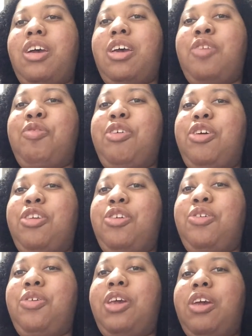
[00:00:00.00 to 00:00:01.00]
If you're
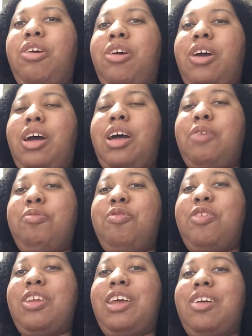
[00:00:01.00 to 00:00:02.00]
new here, I'm
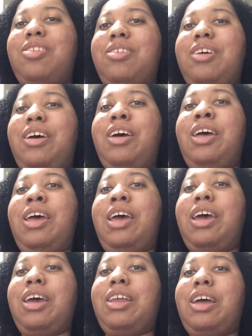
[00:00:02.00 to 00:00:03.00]
Vanessa
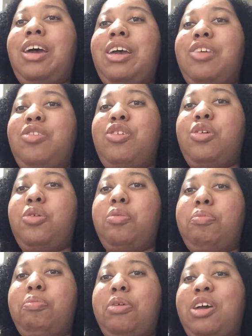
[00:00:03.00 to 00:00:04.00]
and I do
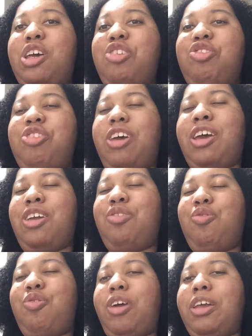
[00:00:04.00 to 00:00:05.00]
bookish
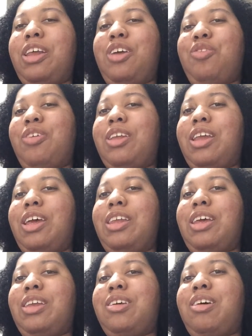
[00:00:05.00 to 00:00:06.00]
and writing
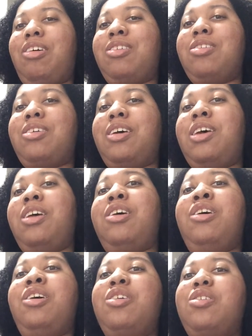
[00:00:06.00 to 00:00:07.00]
related content.
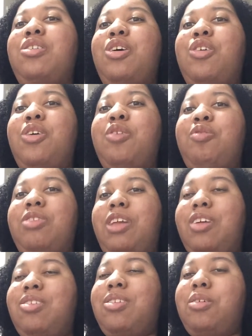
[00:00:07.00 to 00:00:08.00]
So if
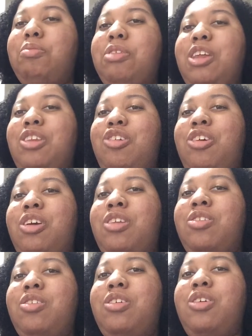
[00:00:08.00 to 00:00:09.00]
that's something you're
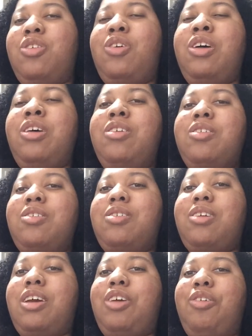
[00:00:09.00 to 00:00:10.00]
into,
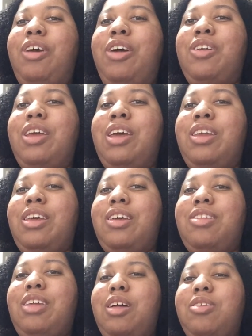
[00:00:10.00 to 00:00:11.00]
stick around and
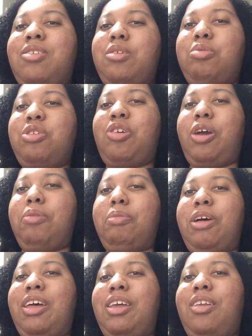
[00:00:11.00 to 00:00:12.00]
hit that subscribe
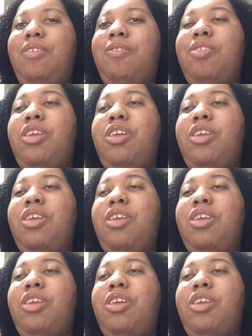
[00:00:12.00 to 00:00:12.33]
button.